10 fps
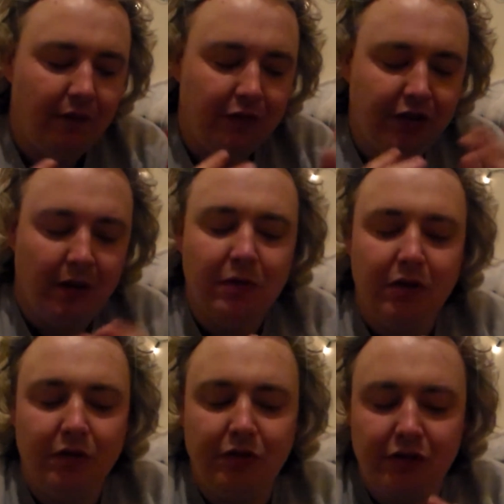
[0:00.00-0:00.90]
someone
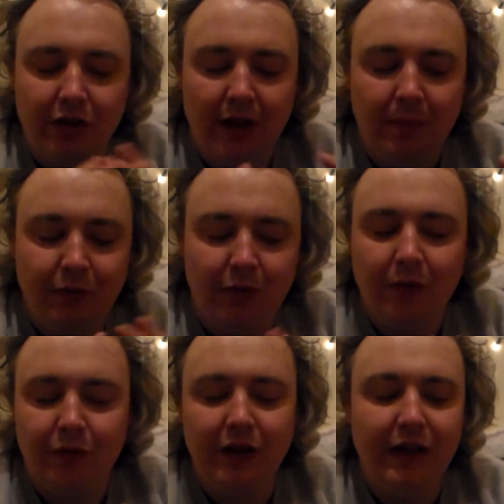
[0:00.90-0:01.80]
who stood up for
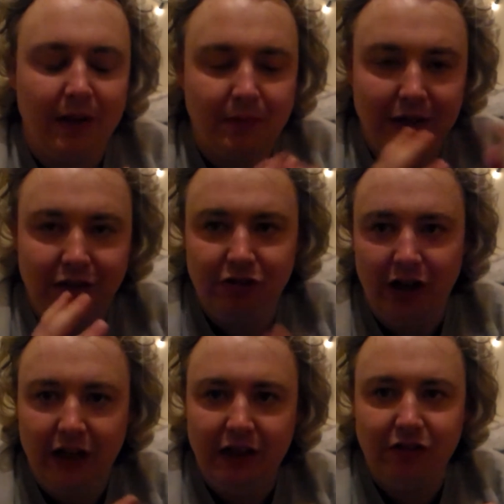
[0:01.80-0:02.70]
freedom. He
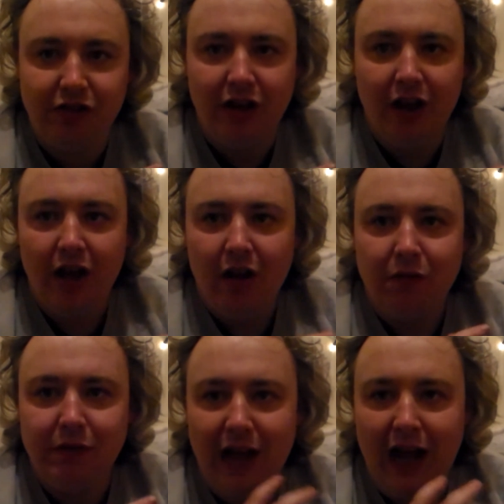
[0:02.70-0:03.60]
changed
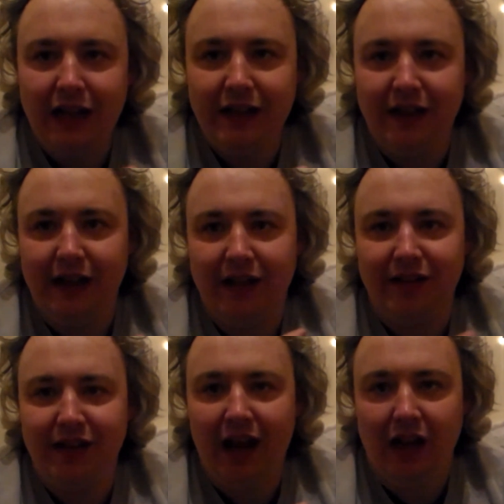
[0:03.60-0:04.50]
reality in a
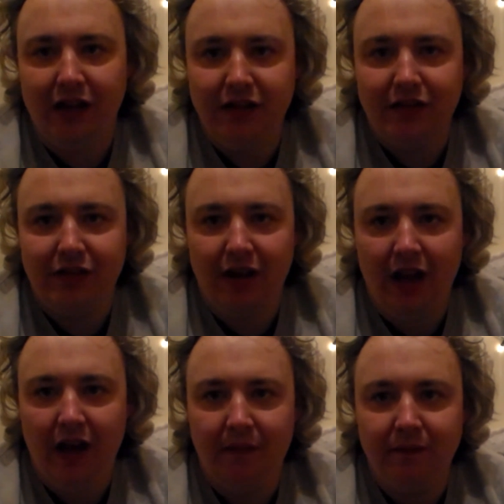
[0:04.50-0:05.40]
sense,
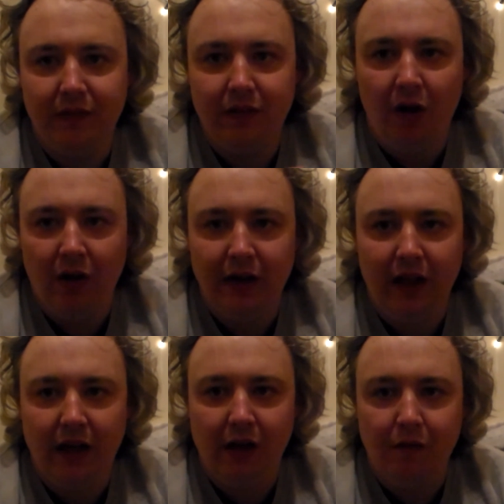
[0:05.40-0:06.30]
not in
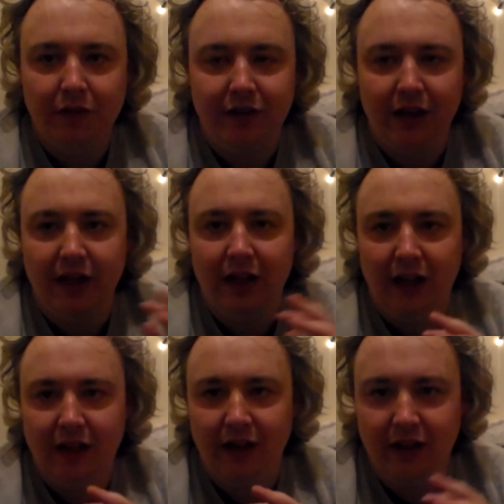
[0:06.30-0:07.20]

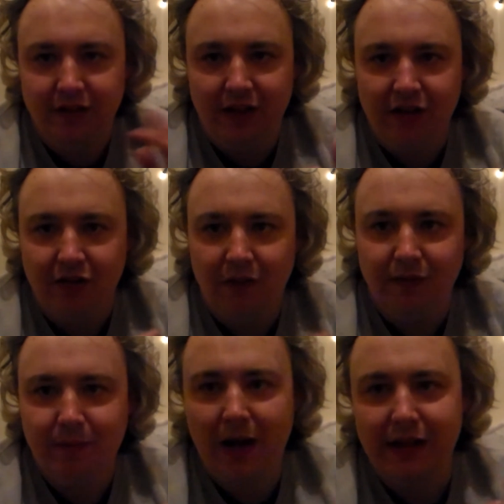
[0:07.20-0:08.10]
a sense
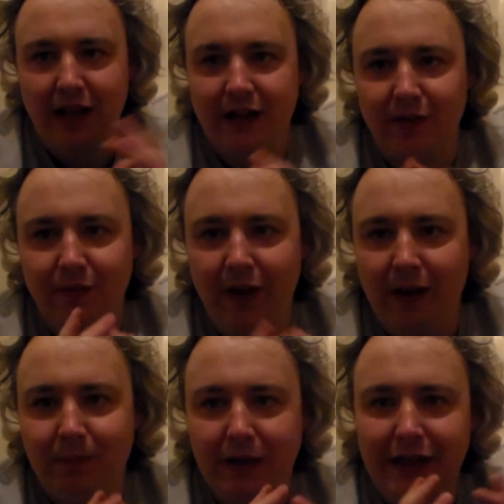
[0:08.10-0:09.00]
of the Mandela
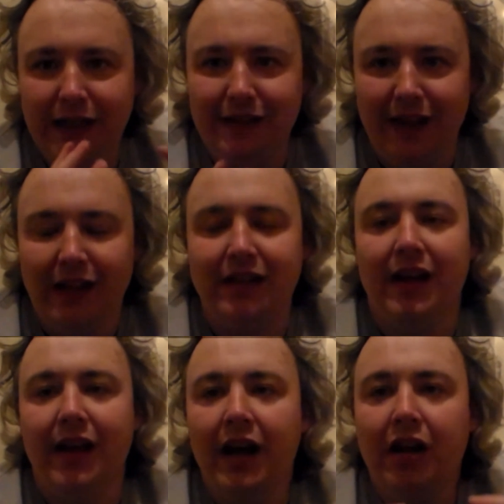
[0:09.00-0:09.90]
Effect, but he did
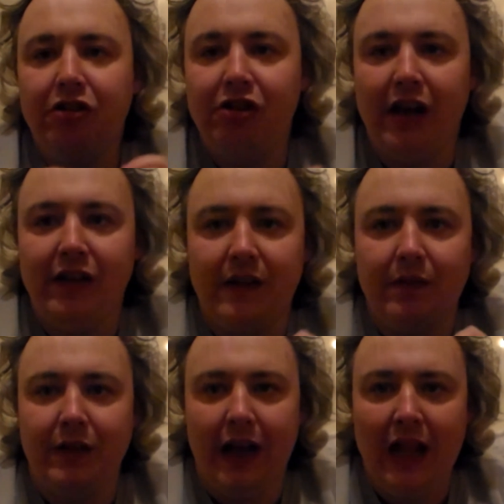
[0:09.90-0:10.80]
change
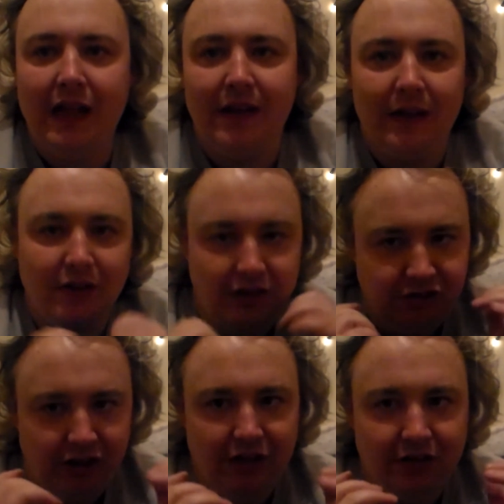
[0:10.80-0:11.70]
the reality because he
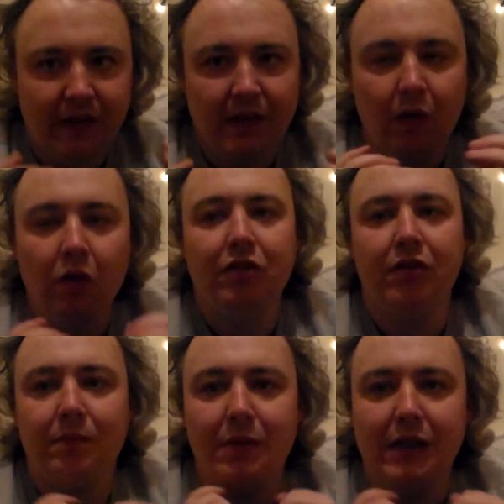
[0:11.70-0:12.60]
changed the thoughts and